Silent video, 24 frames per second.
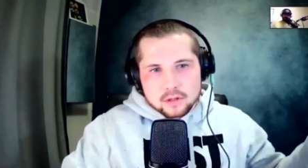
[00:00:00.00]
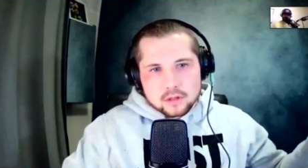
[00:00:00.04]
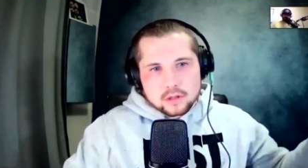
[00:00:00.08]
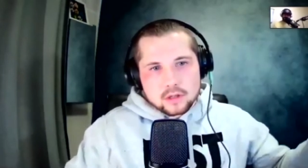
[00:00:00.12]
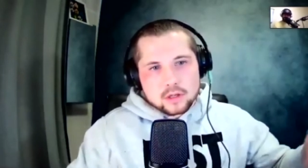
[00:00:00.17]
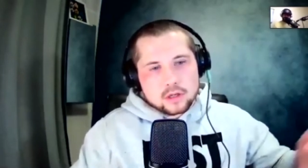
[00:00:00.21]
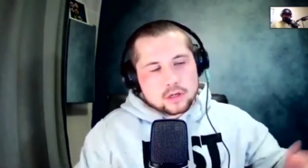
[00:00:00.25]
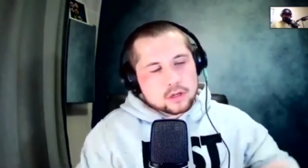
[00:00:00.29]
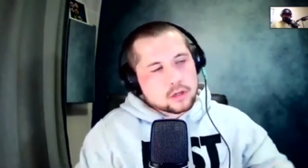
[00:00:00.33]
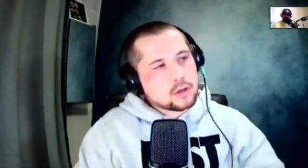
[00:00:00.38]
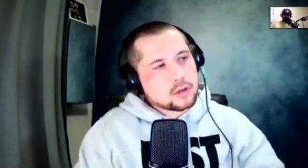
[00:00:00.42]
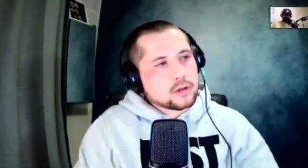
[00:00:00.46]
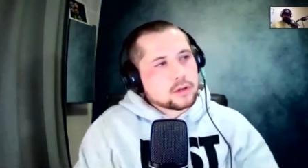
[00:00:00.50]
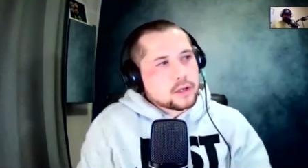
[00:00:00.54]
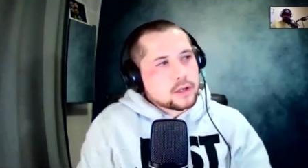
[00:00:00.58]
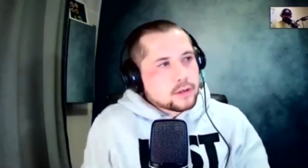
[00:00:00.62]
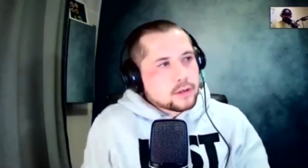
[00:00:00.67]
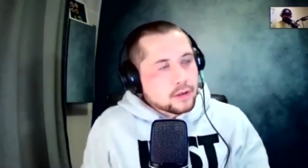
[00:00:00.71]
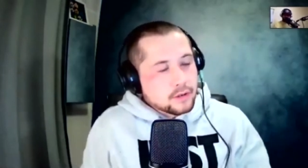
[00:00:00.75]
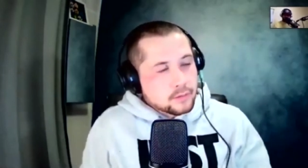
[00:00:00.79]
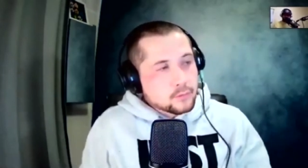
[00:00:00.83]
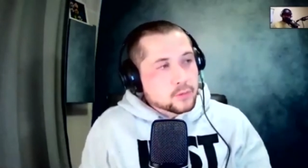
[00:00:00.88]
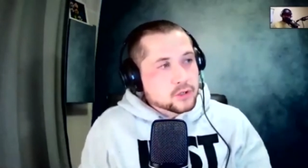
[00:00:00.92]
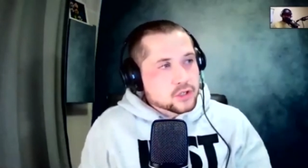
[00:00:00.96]

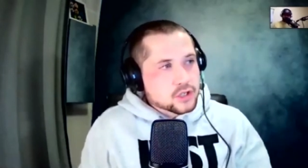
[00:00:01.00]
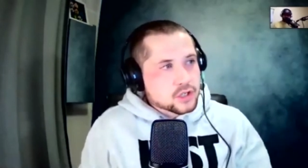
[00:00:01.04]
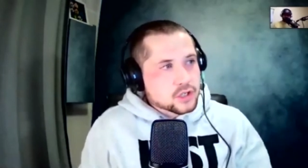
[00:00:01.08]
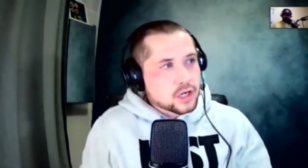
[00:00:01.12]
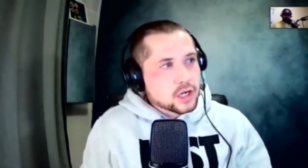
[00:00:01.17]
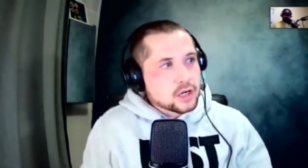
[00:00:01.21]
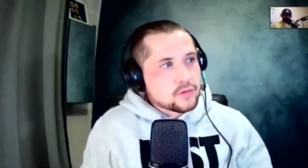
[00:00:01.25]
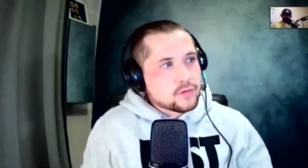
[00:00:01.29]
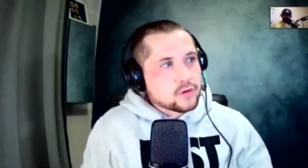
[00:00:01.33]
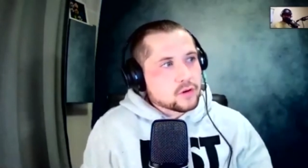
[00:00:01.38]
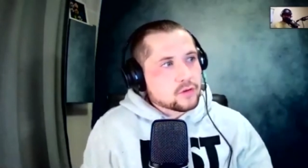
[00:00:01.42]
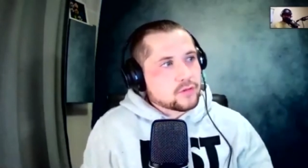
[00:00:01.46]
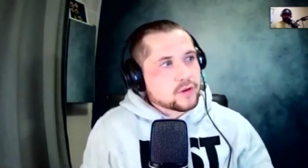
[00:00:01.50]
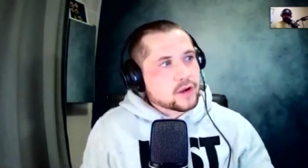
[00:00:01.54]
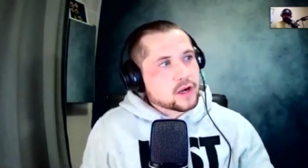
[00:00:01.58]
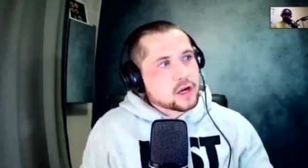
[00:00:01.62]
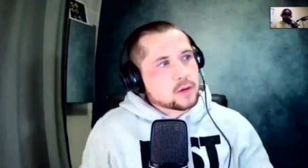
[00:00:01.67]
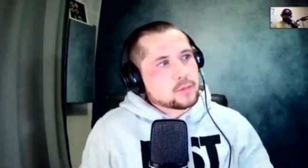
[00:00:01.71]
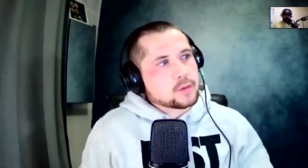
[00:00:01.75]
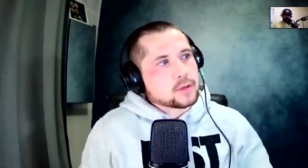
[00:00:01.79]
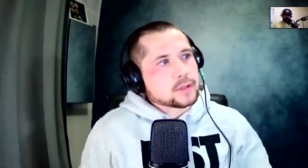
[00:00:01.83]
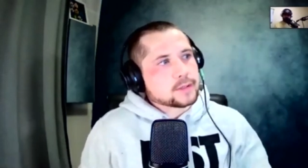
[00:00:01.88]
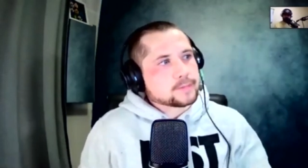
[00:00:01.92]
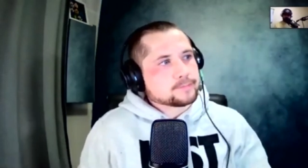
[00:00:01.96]
which is kind of unfair,
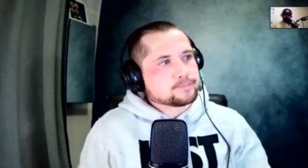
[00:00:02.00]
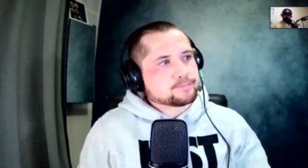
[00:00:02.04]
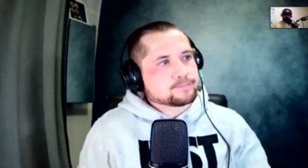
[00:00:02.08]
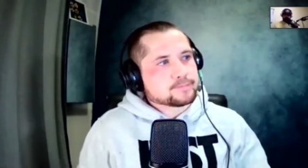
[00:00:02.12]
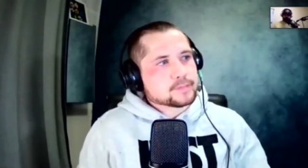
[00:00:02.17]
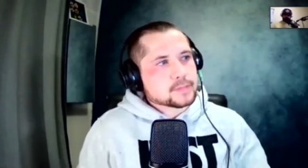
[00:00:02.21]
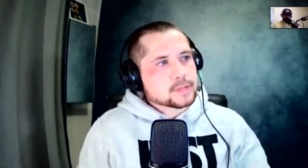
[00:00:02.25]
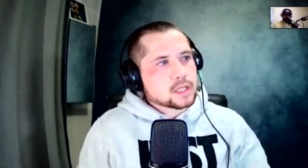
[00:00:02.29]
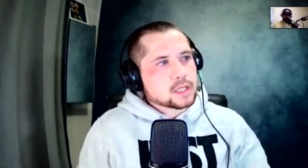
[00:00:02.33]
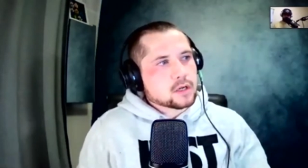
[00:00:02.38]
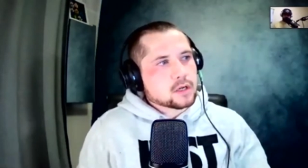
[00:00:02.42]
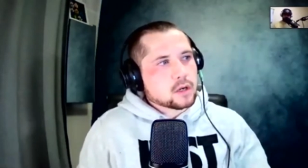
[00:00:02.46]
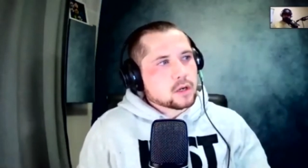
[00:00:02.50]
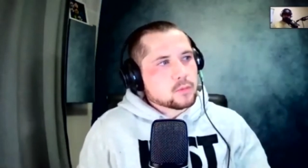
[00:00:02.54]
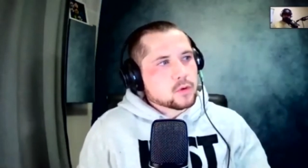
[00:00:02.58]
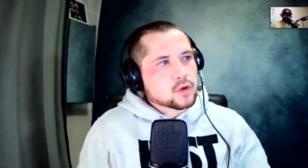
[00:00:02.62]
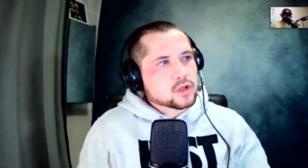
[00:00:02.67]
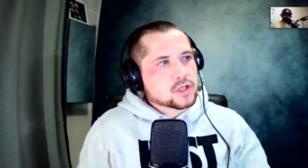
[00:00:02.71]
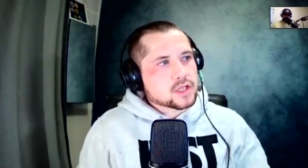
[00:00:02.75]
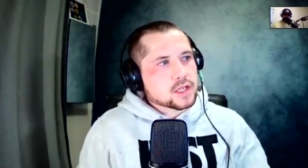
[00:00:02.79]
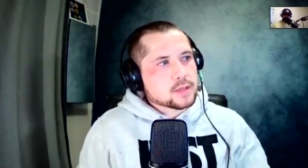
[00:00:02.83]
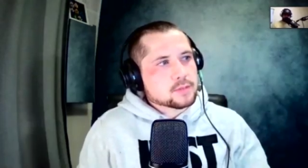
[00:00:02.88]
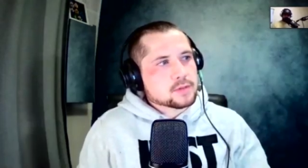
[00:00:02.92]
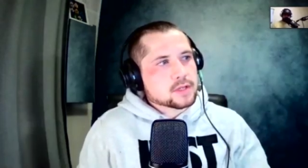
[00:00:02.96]
but it
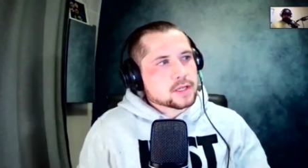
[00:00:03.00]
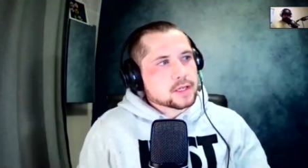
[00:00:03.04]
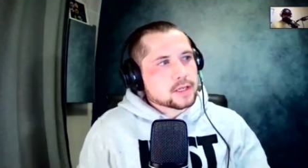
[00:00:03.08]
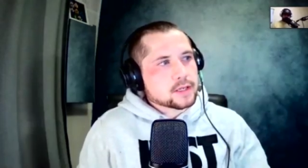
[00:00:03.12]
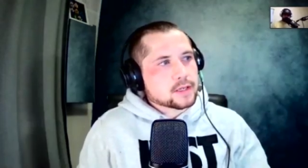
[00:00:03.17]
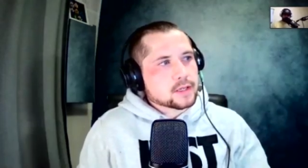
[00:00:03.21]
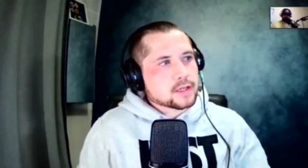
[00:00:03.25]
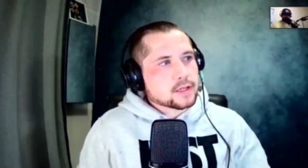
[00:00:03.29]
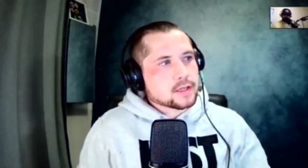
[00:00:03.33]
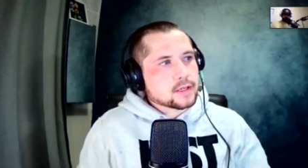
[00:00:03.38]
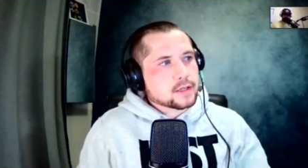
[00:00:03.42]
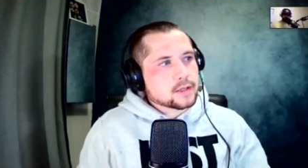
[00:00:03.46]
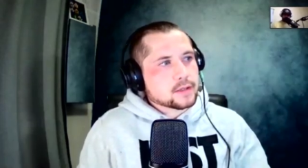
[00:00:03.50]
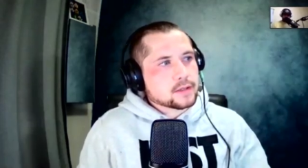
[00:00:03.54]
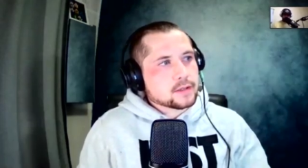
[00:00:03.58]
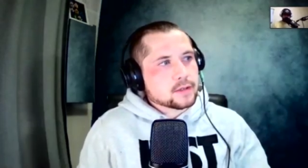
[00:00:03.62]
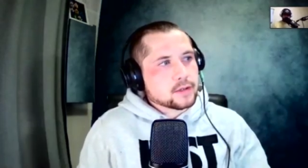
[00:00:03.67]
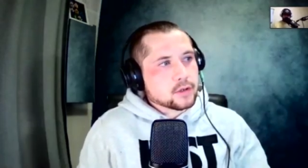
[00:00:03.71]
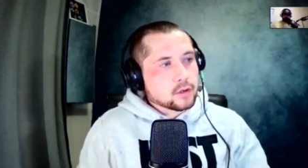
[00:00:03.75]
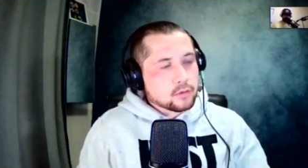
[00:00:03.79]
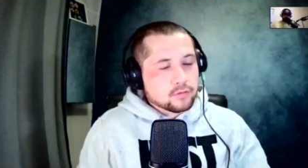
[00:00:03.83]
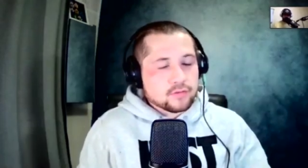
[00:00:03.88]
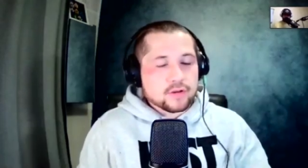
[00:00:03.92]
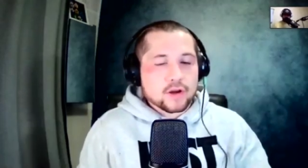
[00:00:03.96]
almost seems like,
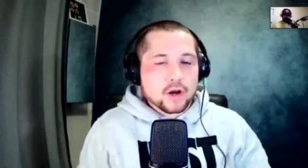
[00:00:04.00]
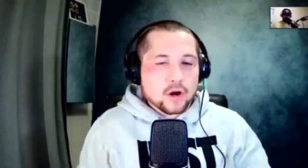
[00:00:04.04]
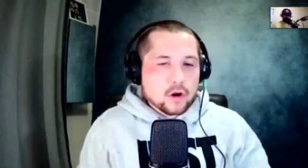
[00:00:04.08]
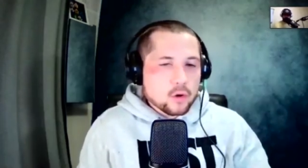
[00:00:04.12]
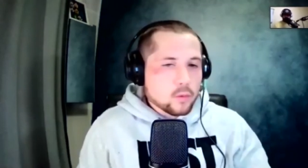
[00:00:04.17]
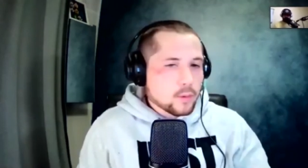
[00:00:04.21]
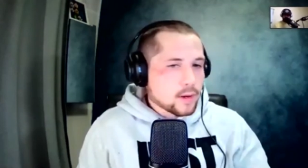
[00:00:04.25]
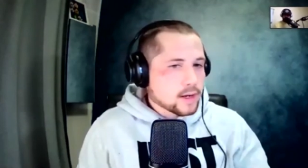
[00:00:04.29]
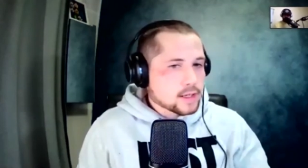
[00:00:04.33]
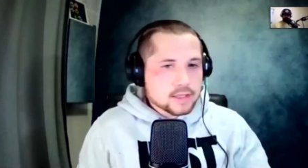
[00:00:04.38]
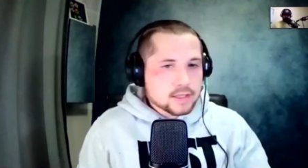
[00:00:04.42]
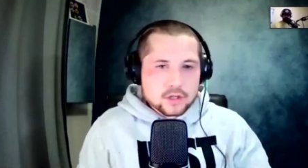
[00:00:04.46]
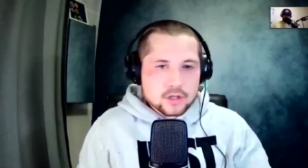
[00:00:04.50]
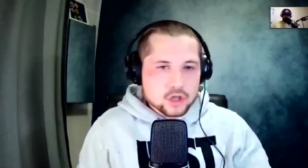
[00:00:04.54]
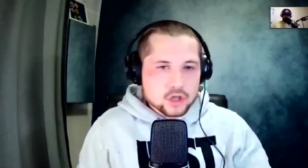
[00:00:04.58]
Vieira wins this.